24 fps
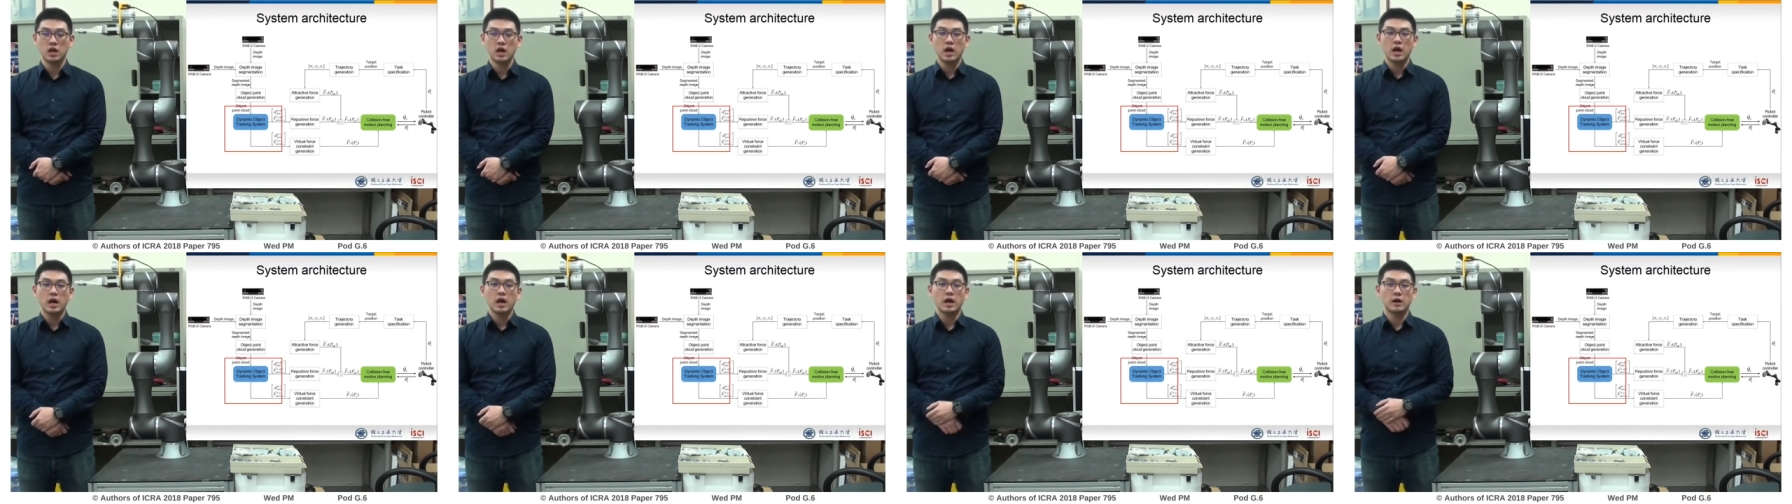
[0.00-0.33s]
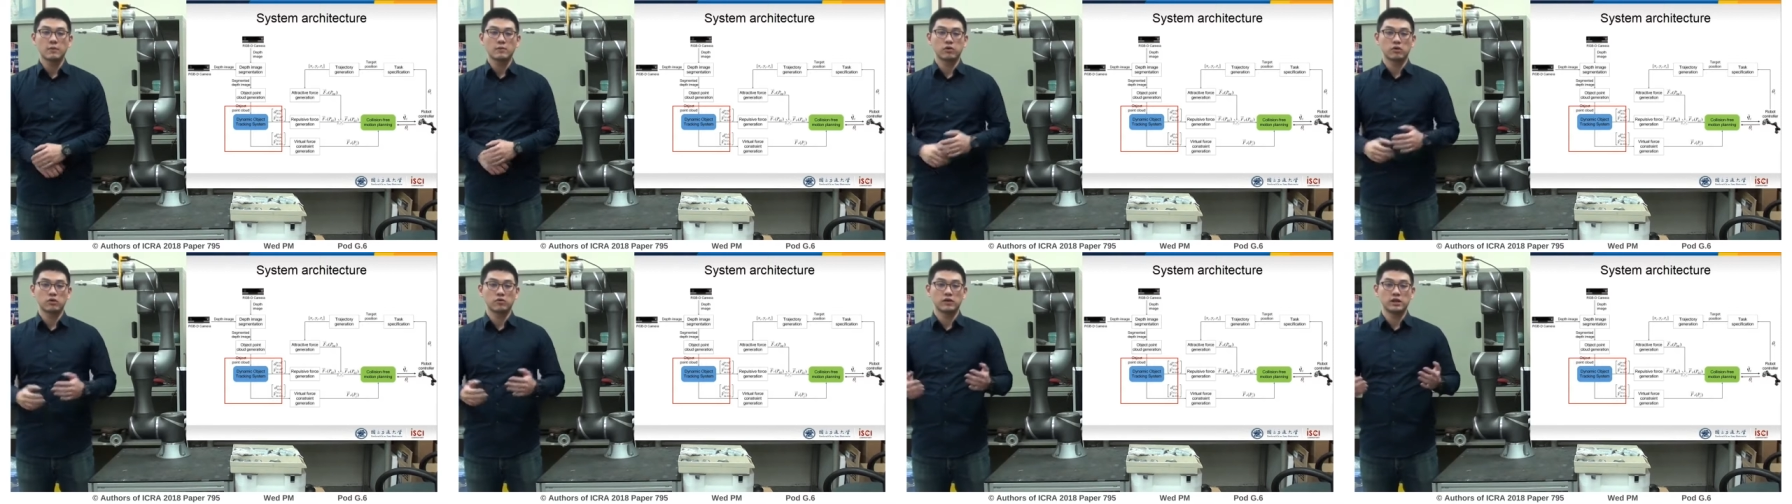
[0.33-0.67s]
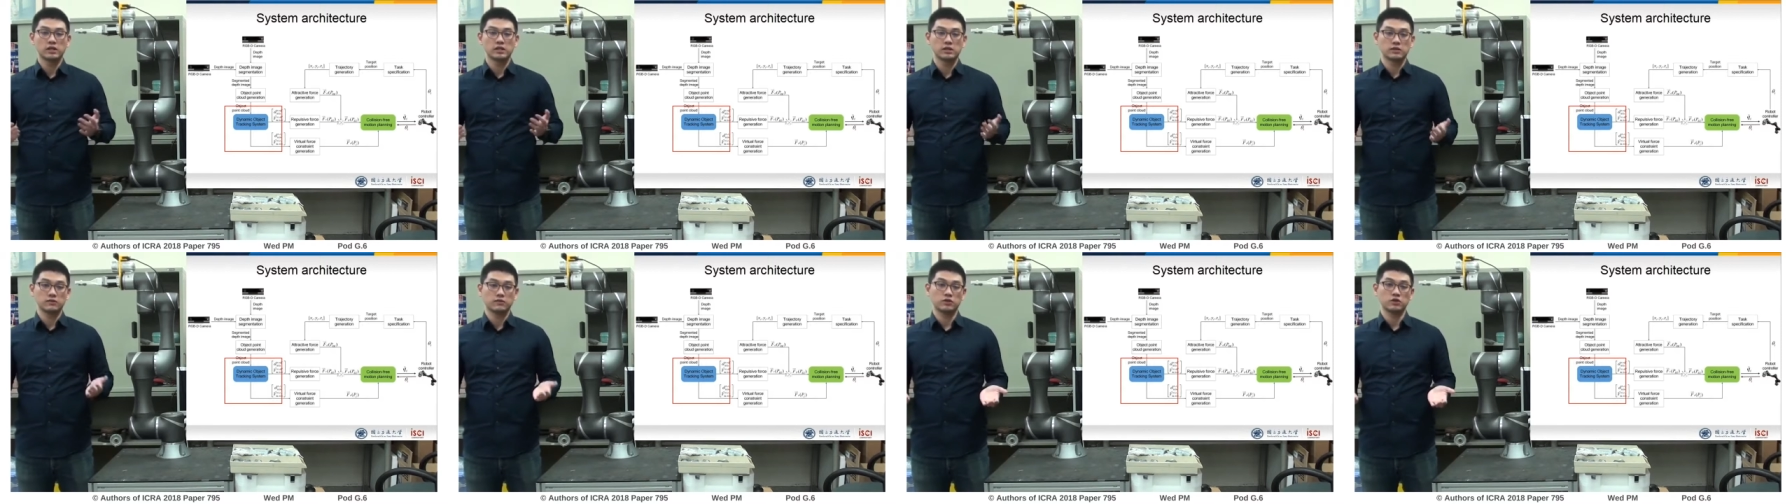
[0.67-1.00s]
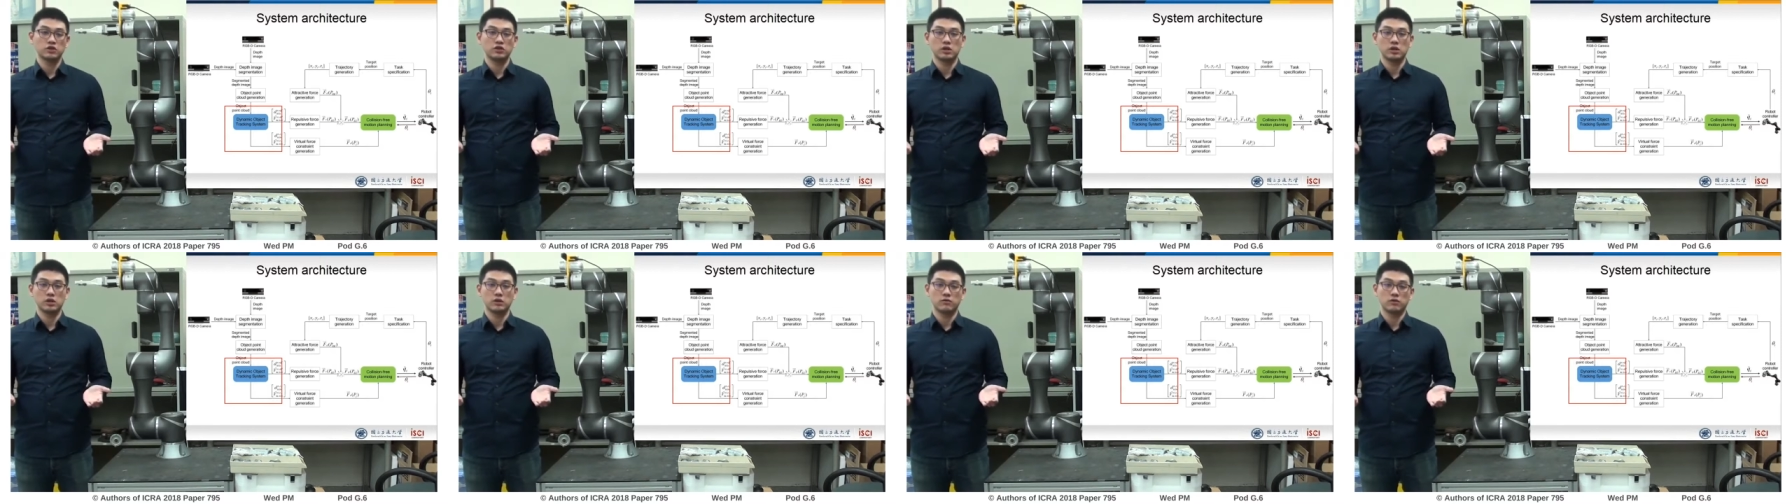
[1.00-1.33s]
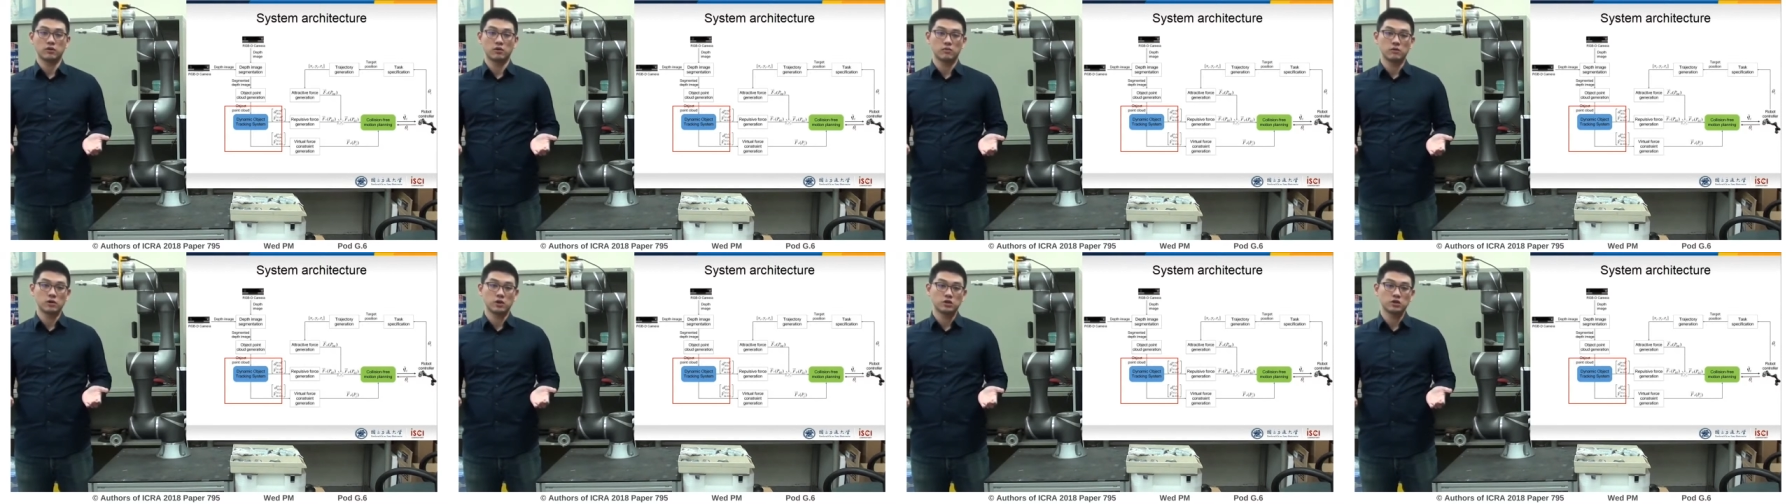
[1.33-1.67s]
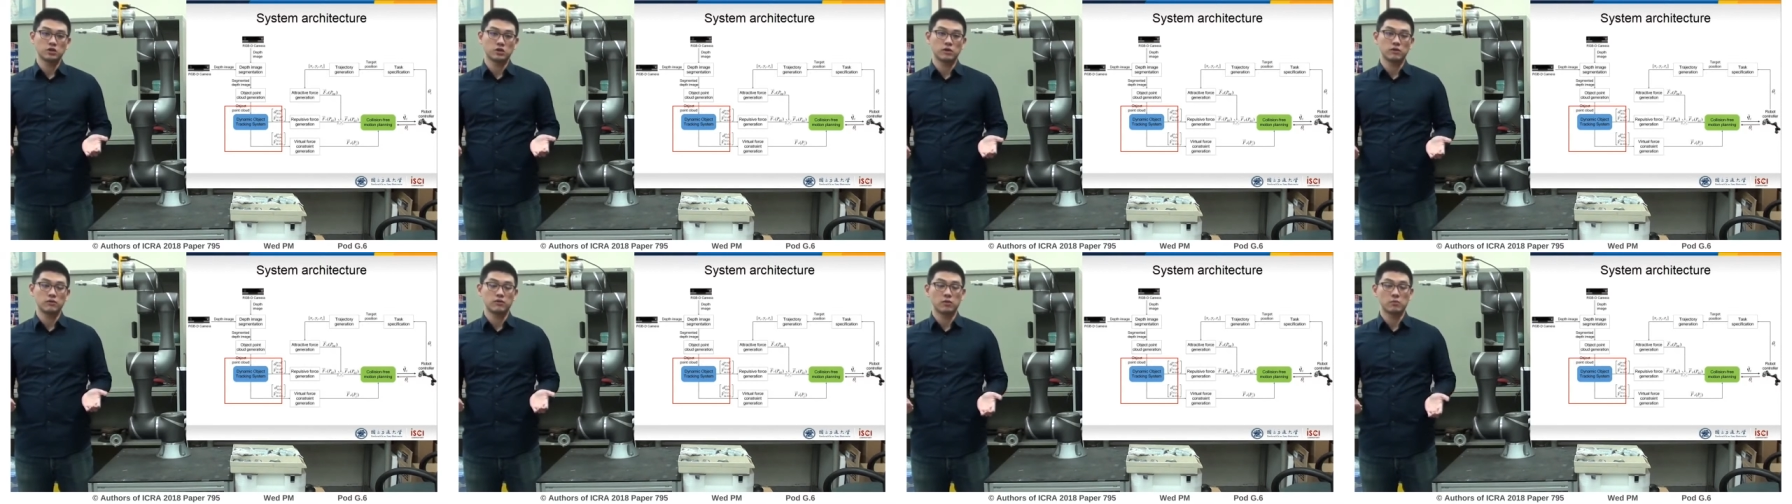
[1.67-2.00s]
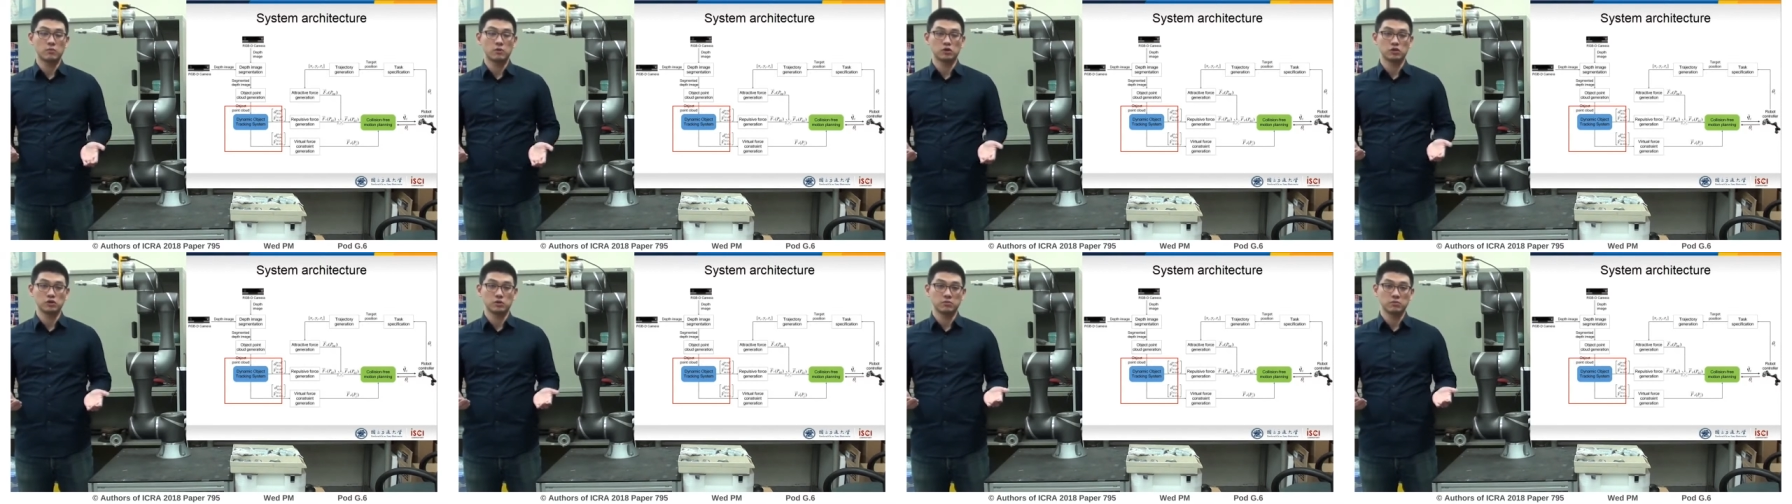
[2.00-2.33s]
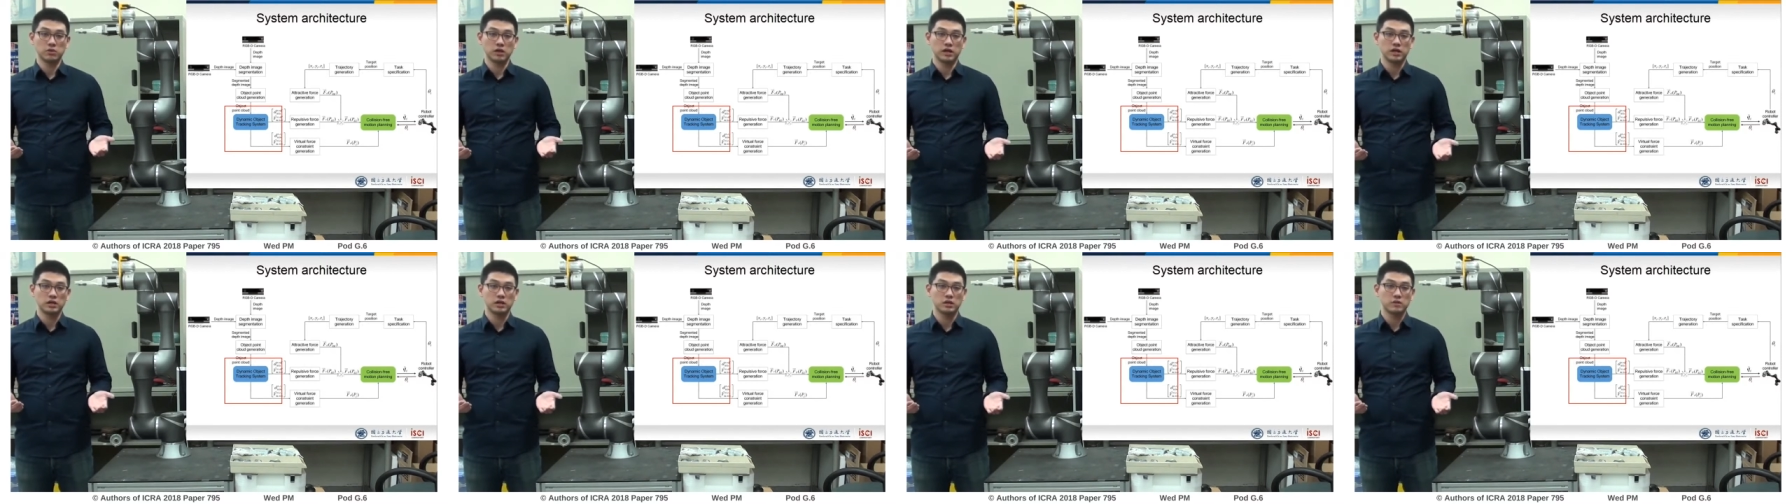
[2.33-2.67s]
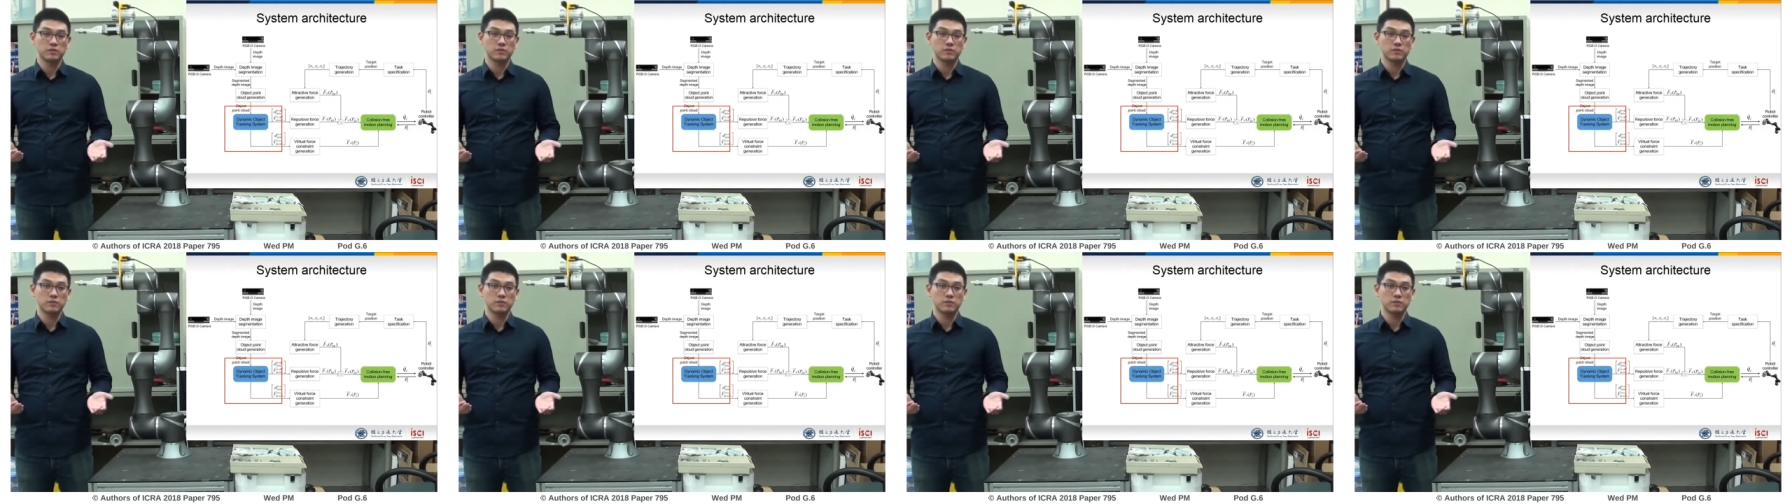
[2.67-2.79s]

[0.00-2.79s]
and provide sufficient information for motion planning.